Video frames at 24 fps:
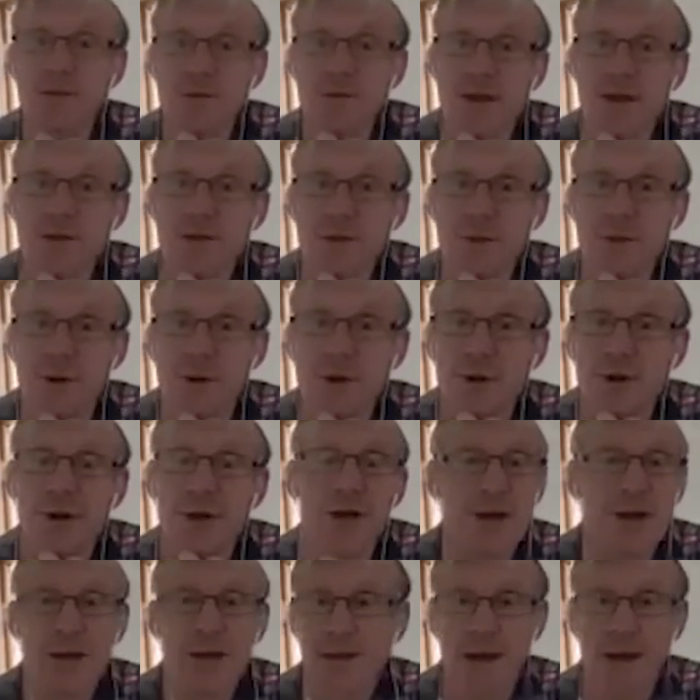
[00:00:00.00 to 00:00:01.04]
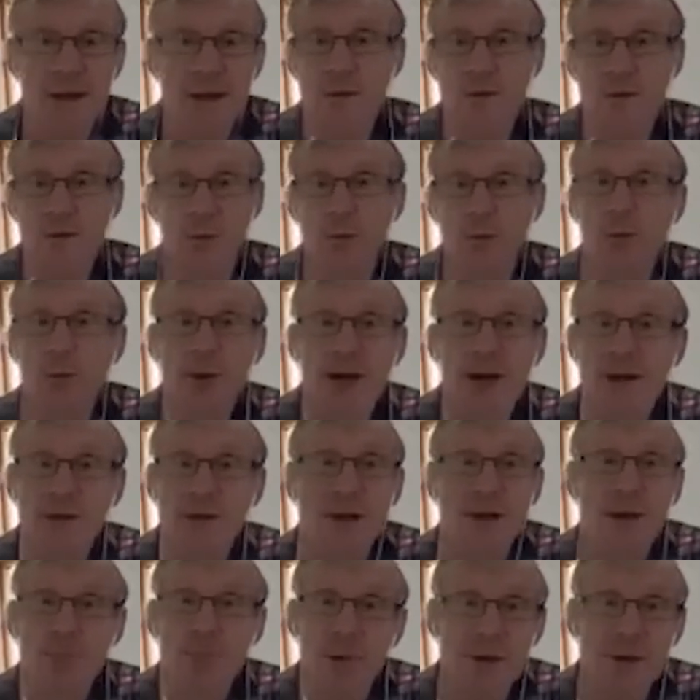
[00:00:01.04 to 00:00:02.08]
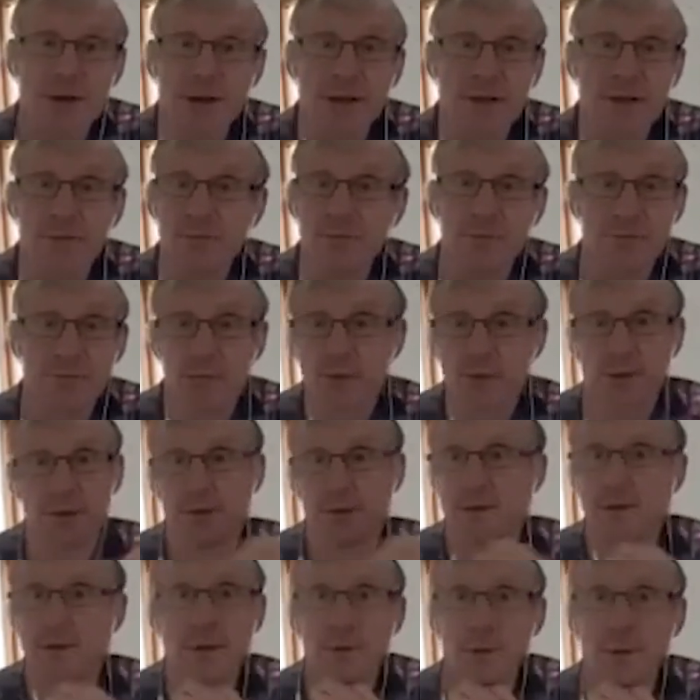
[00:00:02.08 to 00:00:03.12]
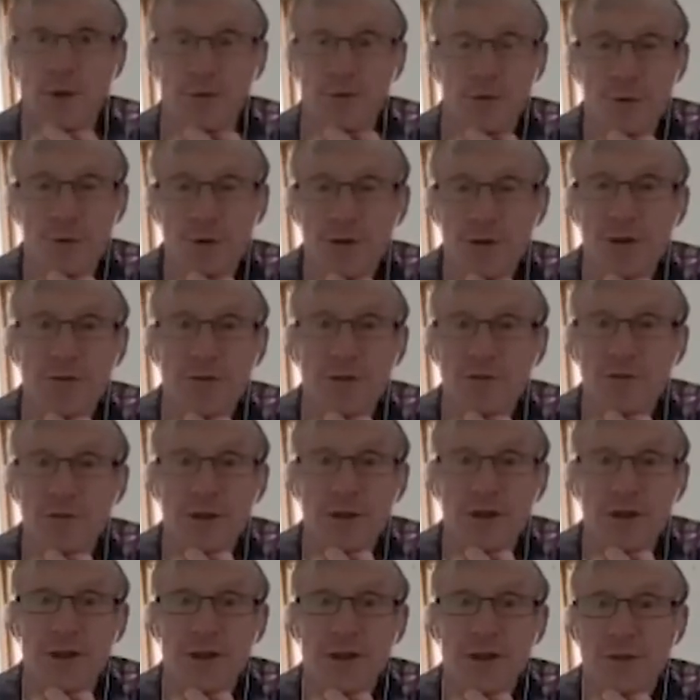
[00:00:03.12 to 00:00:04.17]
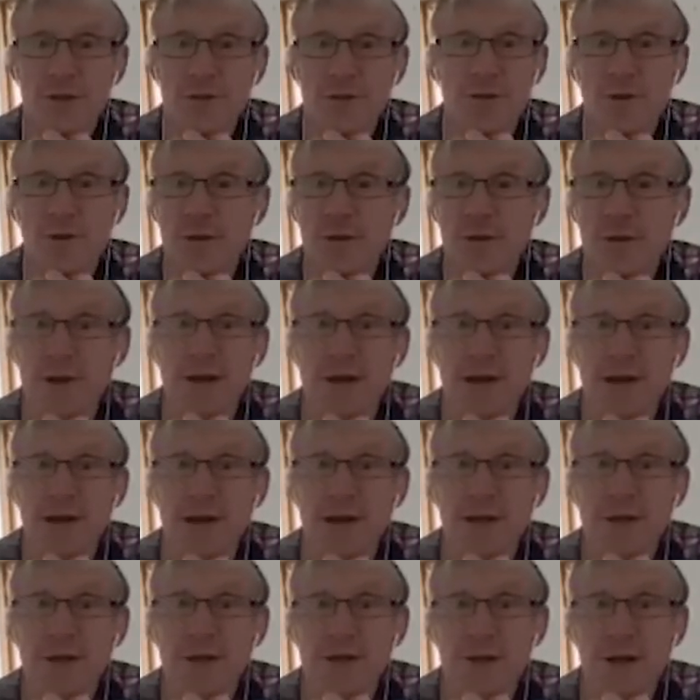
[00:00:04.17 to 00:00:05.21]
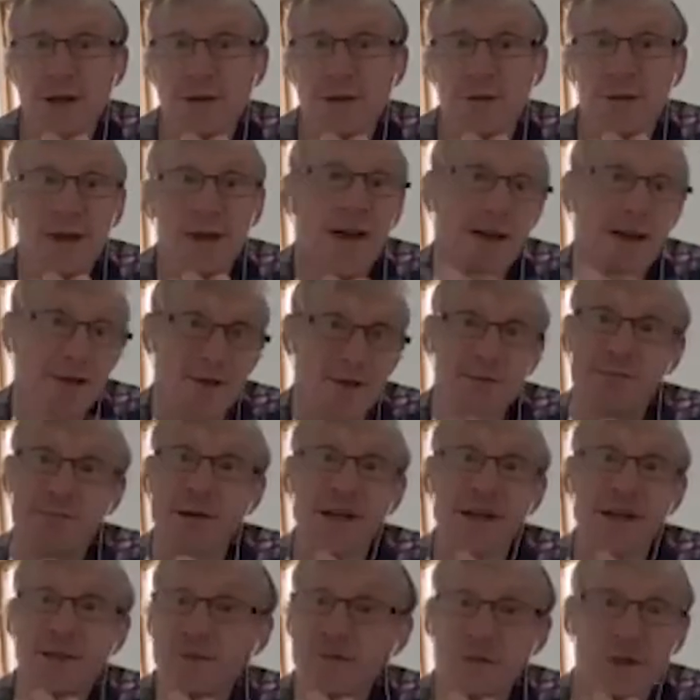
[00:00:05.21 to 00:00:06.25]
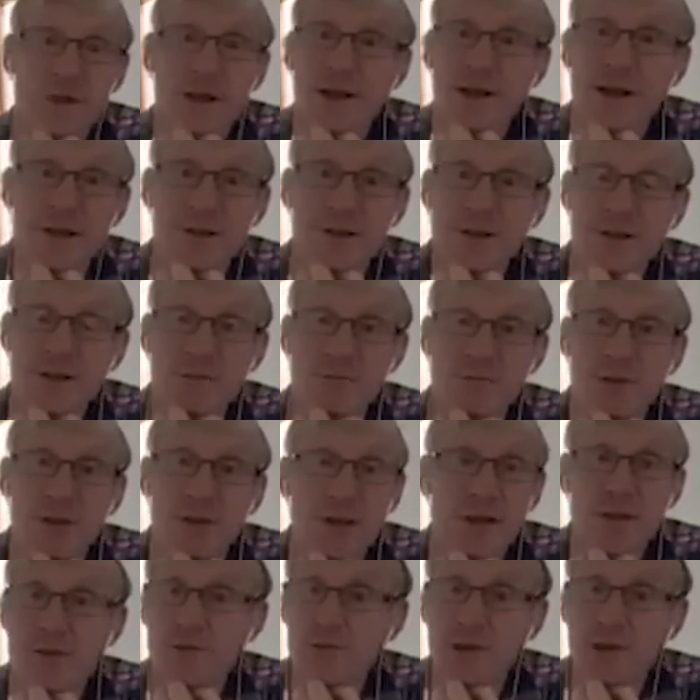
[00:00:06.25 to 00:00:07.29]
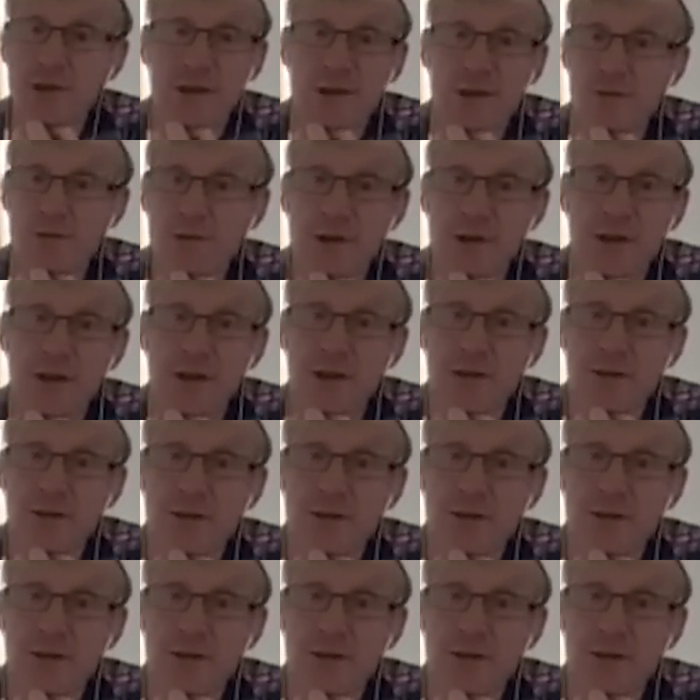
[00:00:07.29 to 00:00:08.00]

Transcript: That's gone. That's happened in, 40 or 50 years, a few decades. So that rate of change is really frightening.